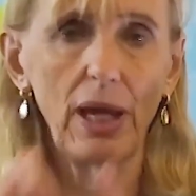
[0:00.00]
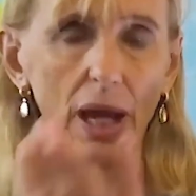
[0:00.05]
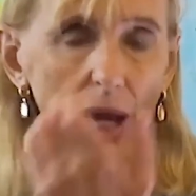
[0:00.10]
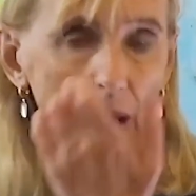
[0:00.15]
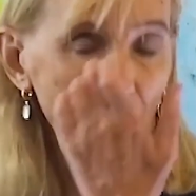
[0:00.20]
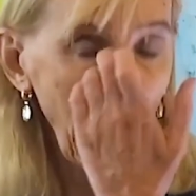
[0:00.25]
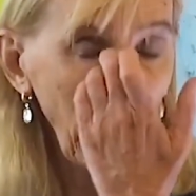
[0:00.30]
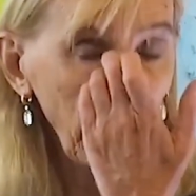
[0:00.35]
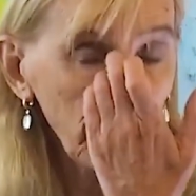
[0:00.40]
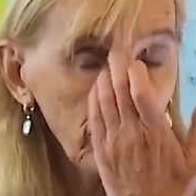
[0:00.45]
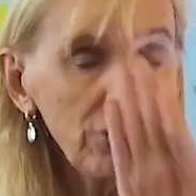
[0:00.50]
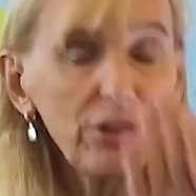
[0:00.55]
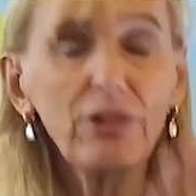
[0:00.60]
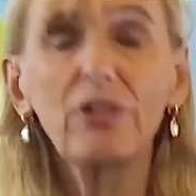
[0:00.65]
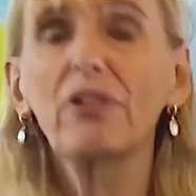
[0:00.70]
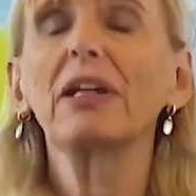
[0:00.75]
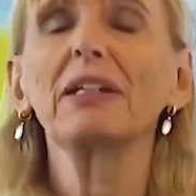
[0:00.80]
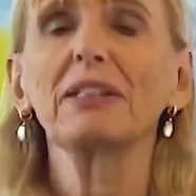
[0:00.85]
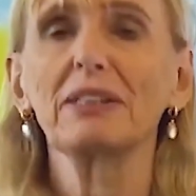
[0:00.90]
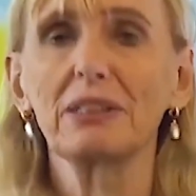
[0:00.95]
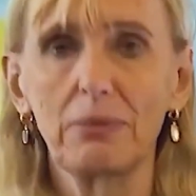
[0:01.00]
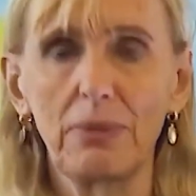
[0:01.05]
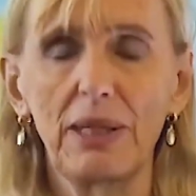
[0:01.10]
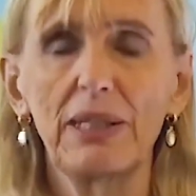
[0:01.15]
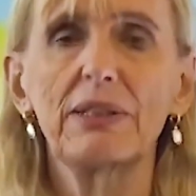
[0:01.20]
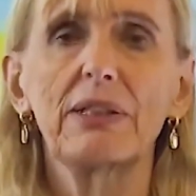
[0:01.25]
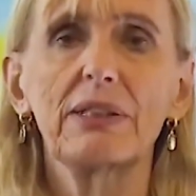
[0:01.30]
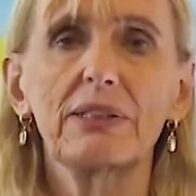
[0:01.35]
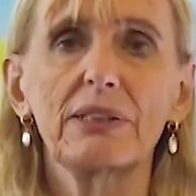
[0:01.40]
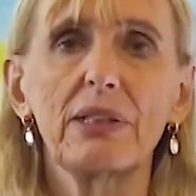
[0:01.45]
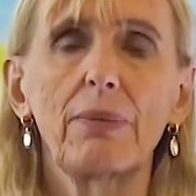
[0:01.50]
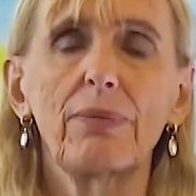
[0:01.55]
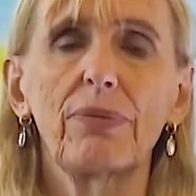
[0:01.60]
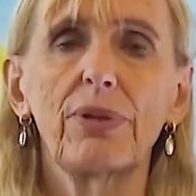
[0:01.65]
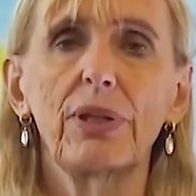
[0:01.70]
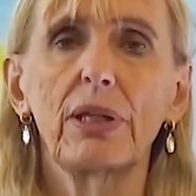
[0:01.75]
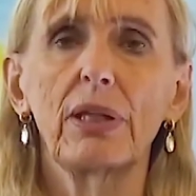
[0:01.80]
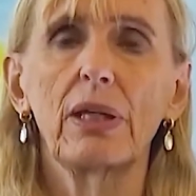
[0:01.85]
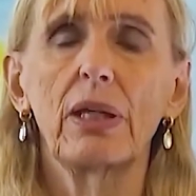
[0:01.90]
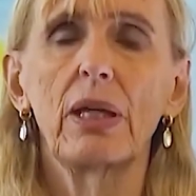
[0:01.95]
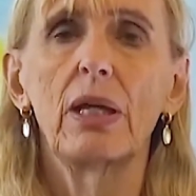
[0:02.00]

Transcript: I underestimated something.